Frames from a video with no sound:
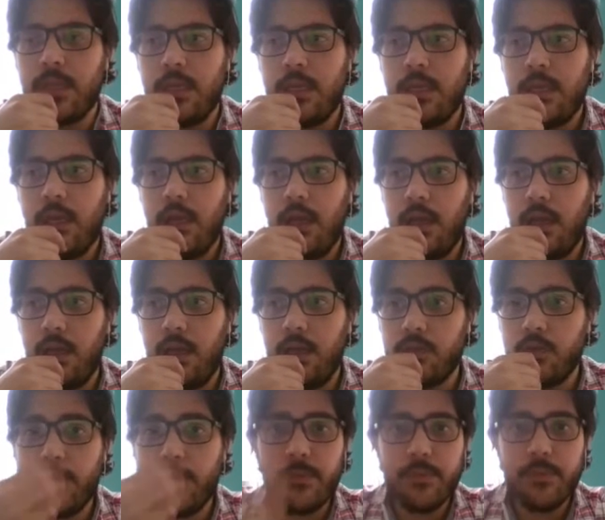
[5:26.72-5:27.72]
So
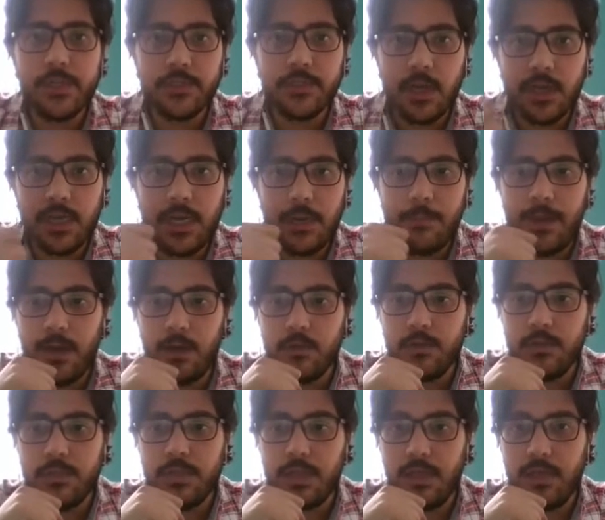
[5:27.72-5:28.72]
when we are talking about
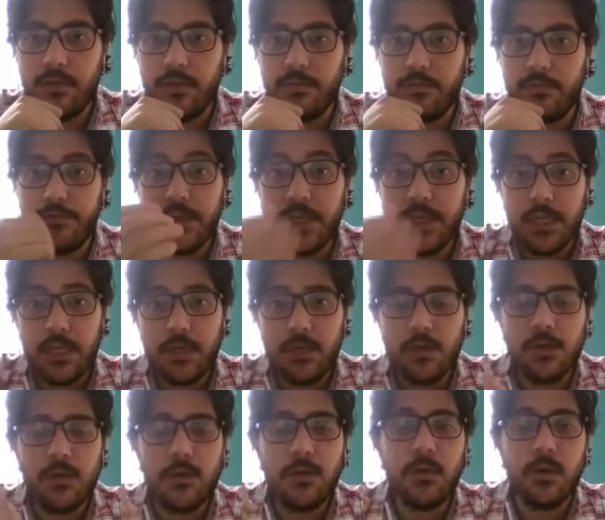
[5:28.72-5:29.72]
video
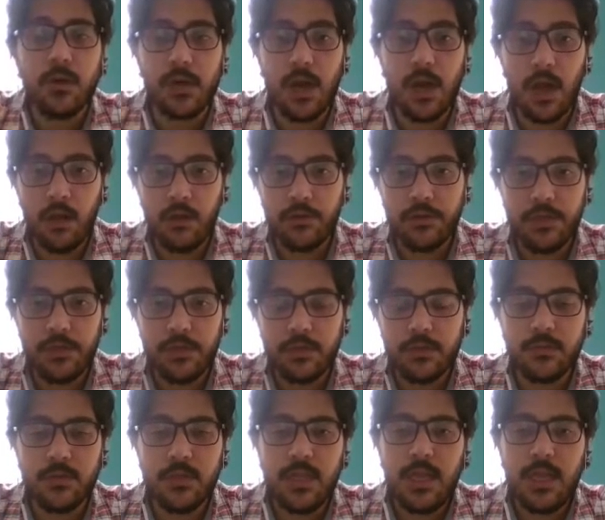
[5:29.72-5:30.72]
or audio,